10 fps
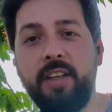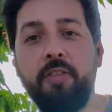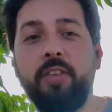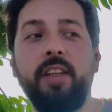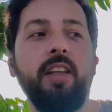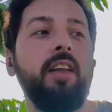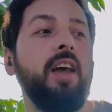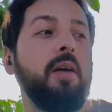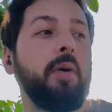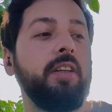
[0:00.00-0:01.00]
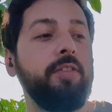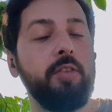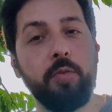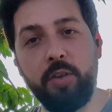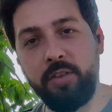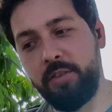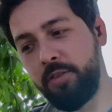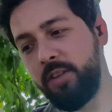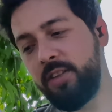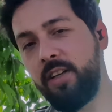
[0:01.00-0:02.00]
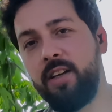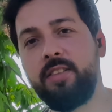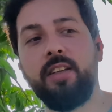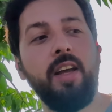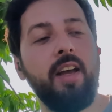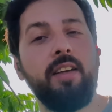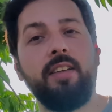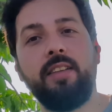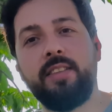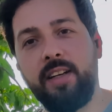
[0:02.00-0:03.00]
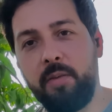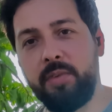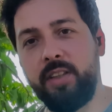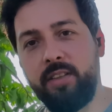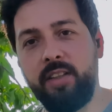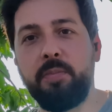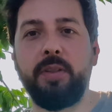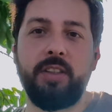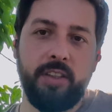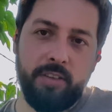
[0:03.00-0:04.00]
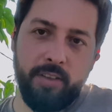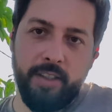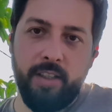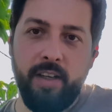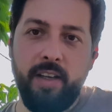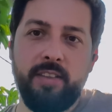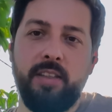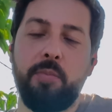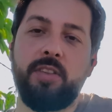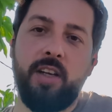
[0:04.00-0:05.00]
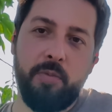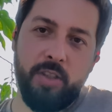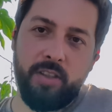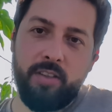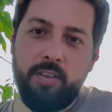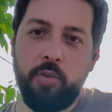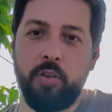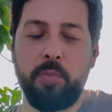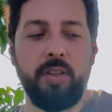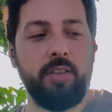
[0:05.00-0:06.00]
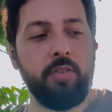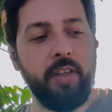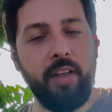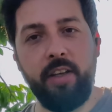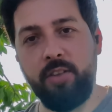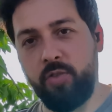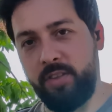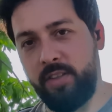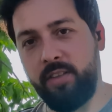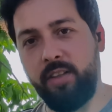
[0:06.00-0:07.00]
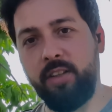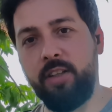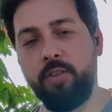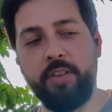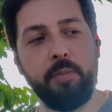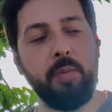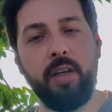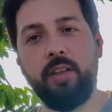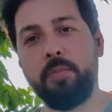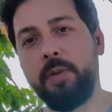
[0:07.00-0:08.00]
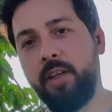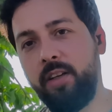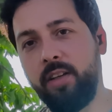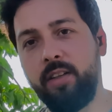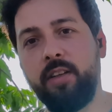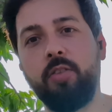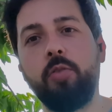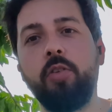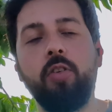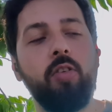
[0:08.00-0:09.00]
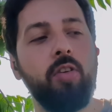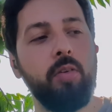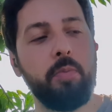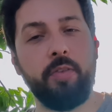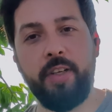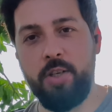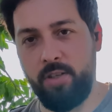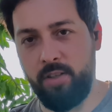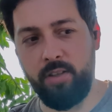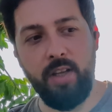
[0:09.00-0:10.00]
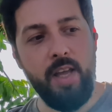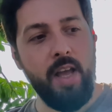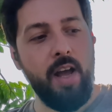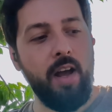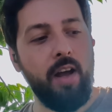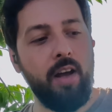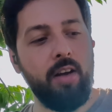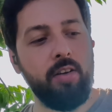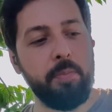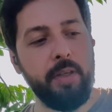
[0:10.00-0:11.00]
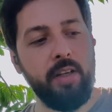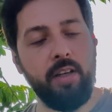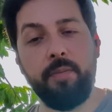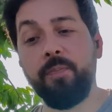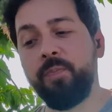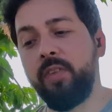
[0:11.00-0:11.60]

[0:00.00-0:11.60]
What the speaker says: everything. But if you want to discuss something in particular, some subject, you will be really interested in hearing my opinion or professional opinion,